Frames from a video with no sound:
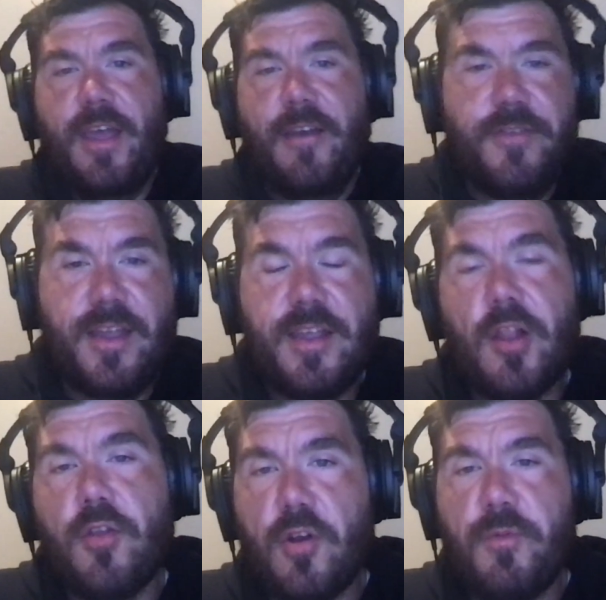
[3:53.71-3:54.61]
If they can get
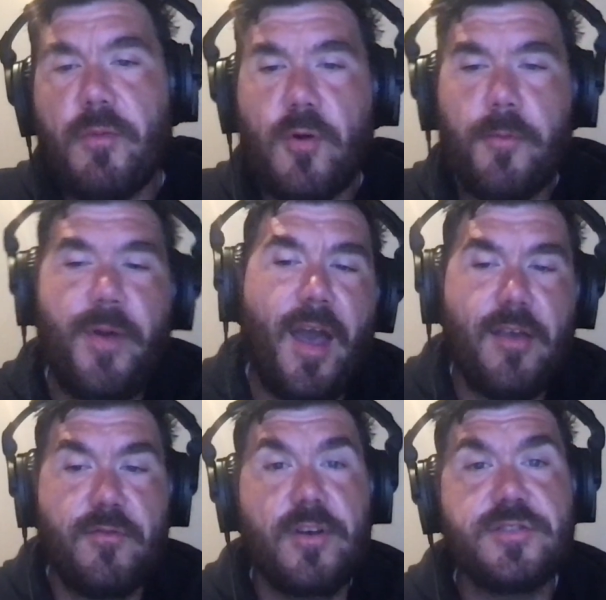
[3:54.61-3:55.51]
a little bit more
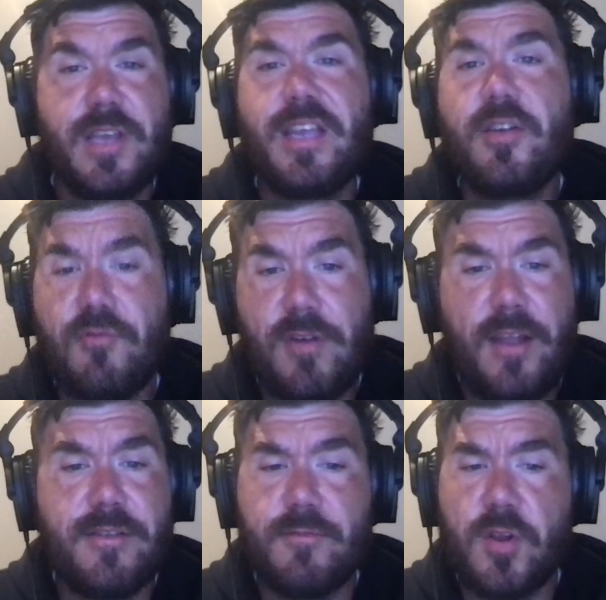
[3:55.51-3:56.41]
pass rush, they can
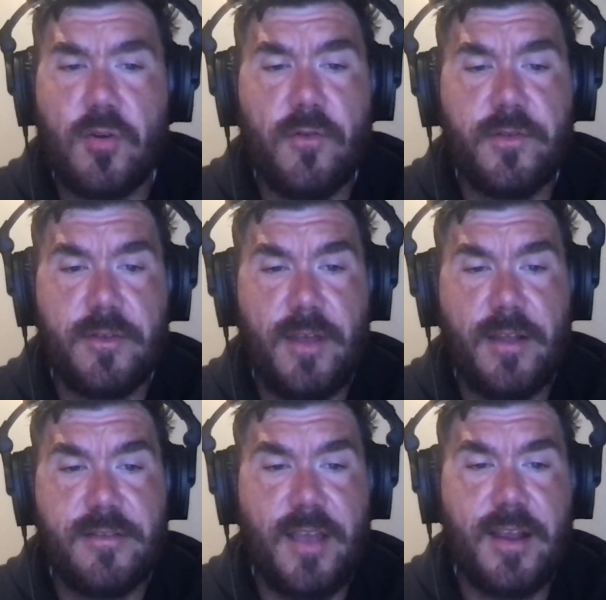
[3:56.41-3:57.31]
create some turnovers in
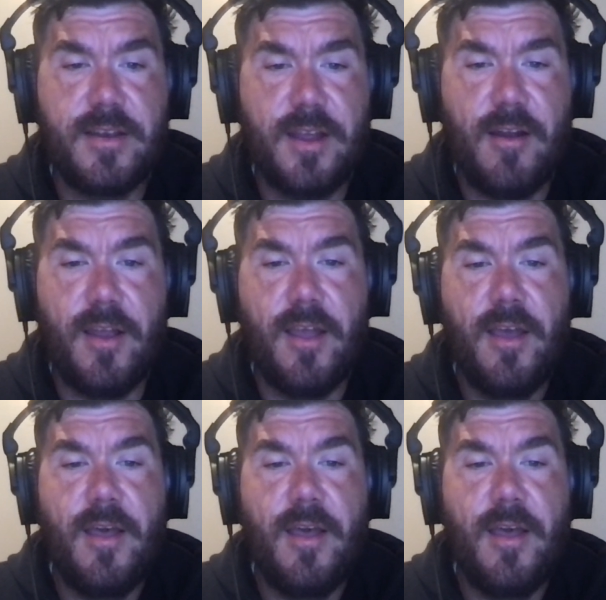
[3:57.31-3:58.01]
that secondary.